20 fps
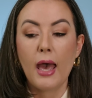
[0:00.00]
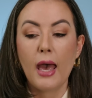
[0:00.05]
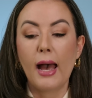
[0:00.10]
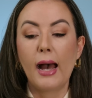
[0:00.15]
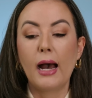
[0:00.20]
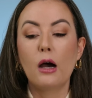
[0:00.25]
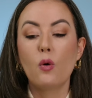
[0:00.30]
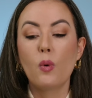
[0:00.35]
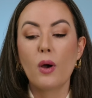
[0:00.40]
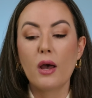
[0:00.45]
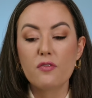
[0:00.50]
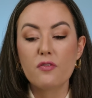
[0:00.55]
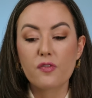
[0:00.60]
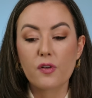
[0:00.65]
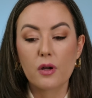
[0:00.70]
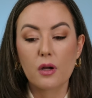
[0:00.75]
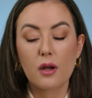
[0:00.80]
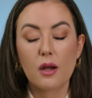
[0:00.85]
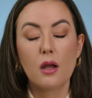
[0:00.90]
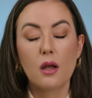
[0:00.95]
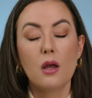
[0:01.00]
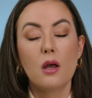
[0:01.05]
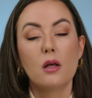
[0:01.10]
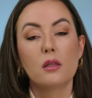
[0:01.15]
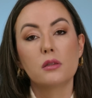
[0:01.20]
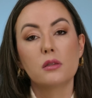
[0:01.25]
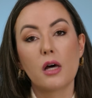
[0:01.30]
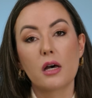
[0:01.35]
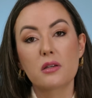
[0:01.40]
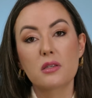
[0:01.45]
However,
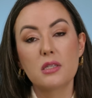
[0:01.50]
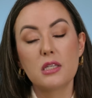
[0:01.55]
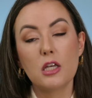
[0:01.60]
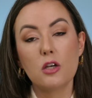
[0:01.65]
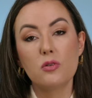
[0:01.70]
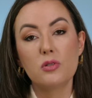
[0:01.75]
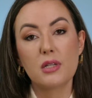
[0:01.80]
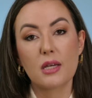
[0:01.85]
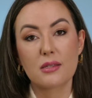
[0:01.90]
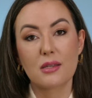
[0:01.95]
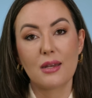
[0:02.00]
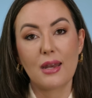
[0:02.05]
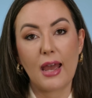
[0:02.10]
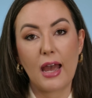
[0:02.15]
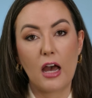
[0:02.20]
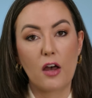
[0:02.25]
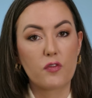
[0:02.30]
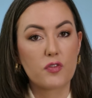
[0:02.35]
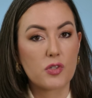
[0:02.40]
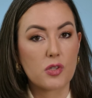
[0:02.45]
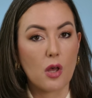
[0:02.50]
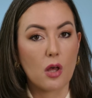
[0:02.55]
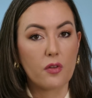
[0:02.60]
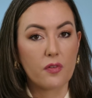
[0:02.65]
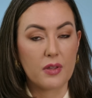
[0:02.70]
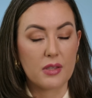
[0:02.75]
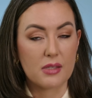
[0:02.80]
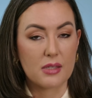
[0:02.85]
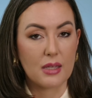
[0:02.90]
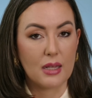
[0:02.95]
Luxio doesn't have
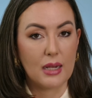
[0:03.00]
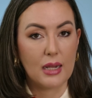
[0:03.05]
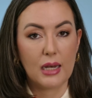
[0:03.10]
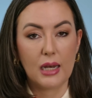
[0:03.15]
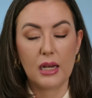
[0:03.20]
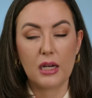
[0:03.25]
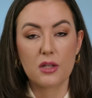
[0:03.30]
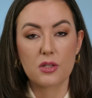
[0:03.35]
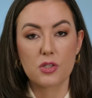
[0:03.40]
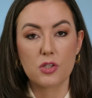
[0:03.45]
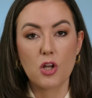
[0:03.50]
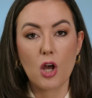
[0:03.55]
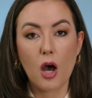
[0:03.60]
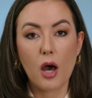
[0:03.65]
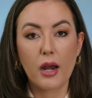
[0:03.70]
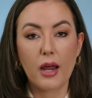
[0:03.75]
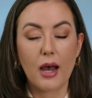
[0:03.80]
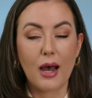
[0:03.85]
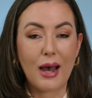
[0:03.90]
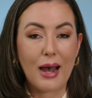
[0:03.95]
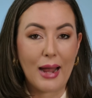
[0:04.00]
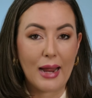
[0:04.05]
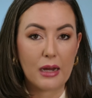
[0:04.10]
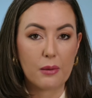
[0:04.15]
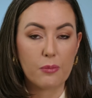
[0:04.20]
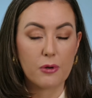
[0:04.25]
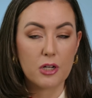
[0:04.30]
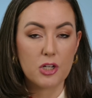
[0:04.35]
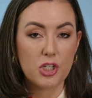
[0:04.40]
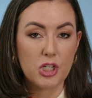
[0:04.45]
solvents in it. It is not a
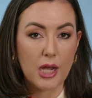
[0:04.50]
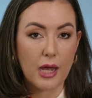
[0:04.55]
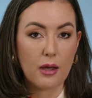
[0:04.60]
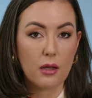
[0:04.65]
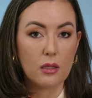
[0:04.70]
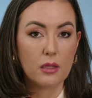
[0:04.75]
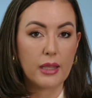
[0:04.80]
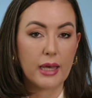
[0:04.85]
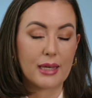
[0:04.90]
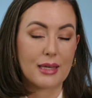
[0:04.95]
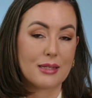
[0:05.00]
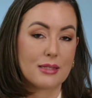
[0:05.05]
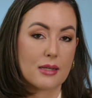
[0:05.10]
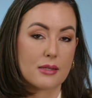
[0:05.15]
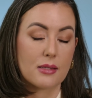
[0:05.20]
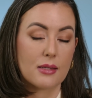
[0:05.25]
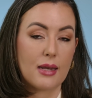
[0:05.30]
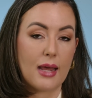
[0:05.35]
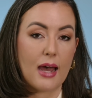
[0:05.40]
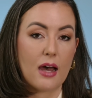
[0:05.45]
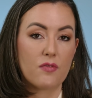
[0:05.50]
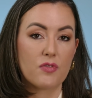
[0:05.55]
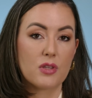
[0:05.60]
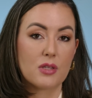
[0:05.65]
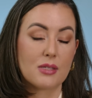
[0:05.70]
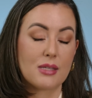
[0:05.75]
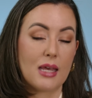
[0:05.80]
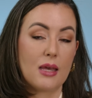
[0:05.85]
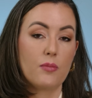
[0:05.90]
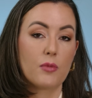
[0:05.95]
hybrid gel, like it doesn't have the
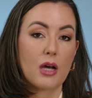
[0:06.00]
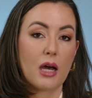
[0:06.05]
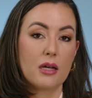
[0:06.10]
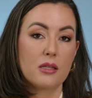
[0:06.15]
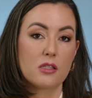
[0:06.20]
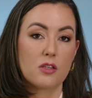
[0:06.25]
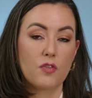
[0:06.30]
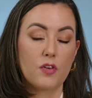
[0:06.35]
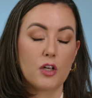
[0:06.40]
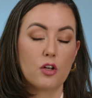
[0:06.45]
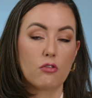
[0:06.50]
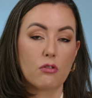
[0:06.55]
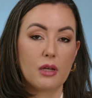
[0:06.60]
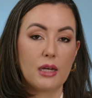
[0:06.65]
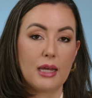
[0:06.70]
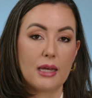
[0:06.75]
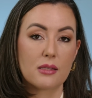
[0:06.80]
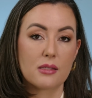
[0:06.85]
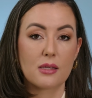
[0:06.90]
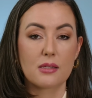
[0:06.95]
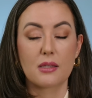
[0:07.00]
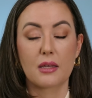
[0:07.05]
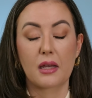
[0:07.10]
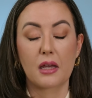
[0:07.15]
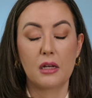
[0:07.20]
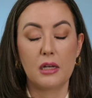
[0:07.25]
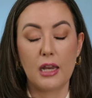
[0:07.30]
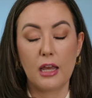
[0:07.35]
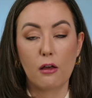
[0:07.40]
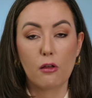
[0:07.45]
same kinds of ingredients as like
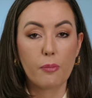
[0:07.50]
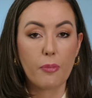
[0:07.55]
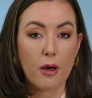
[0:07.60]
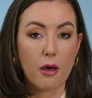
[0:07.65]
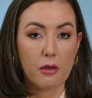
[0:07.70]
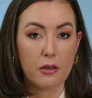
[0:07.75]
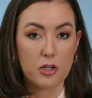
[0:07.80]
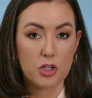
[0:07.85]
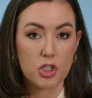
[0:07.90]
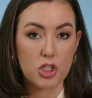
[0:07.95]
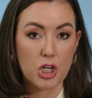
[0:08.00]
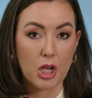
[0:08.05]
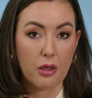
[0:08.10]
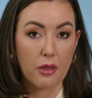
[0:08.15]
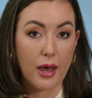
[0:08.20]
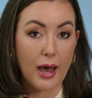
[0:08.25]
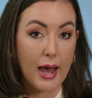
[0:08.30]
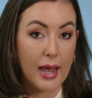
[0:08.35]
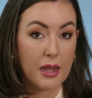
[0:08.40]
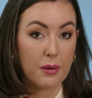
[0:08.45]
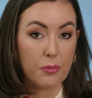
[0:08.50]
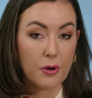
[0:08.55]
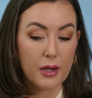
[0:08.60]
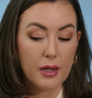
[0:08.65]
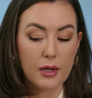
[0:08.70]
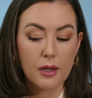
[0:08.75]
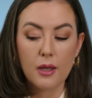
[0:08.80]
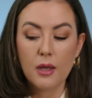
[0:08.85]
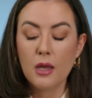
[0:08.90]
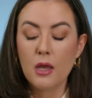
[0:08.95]
a nail polish gel
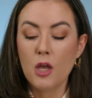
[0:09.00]
hybrid.